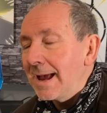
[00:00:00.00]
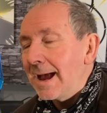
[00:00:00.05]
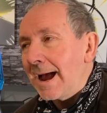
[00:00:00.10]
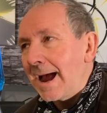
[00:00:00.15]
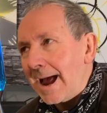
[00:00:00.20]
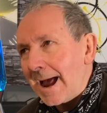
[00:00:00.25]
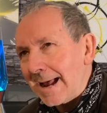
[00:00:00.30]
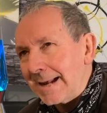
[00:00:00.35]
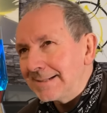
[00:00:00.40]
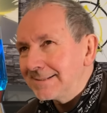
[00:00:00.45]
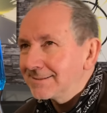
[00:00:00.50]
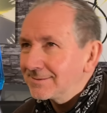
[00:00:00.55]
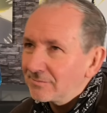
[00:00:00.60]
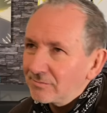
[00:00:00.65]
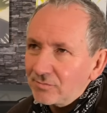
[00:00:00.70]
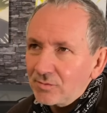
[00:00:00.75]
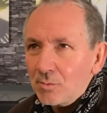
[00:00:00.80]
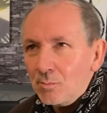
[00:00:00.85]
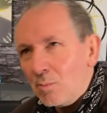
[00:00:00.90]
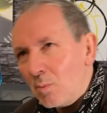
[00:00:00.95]
and
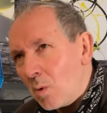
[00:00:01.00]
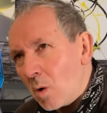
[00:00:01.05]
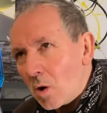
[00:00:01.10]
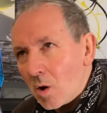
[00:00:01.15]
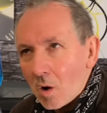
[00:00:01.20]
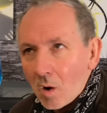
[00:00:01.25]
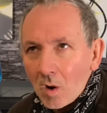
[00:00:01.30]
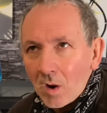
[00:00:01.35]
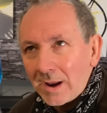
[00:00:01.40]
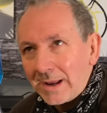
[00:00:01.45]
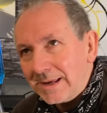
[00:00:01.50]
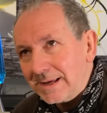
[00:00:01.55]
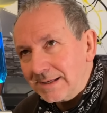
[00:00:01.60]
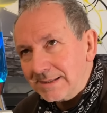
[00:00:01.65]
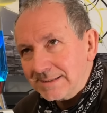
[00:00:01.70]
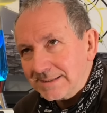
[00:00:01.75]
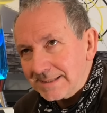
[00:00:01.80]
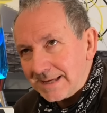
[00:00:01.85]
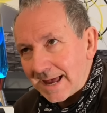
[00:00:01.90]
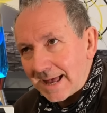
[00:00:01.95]
from what I
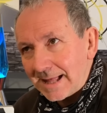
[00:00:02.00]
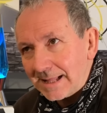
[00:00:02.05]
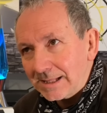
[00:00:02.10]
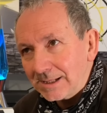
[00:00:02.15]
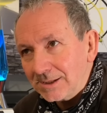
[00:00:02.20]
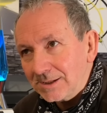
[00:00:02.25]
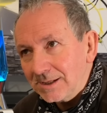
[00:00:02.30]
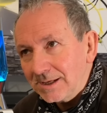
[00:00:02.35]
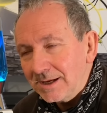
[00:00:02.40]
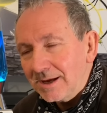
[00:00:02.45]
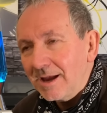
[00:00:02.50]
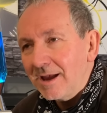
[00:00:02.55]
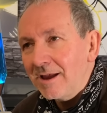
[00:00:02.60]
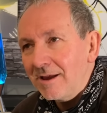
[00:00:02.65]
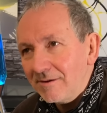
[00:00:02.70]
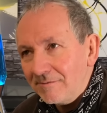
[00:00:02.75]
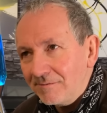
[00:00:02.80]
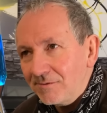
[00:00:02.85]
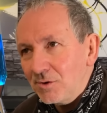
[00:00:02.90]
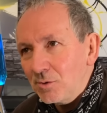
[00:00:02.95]
can tell,
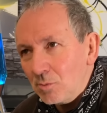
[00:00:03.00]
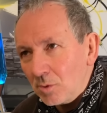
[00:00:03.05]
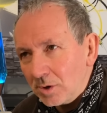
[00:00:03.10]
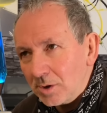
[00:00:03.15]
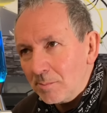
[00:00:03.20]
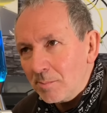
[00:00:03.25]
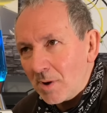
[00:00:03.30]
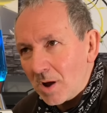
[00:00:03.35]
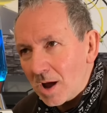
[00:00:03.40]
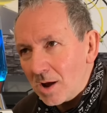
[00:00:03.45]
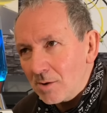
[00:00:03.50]
if you want to buy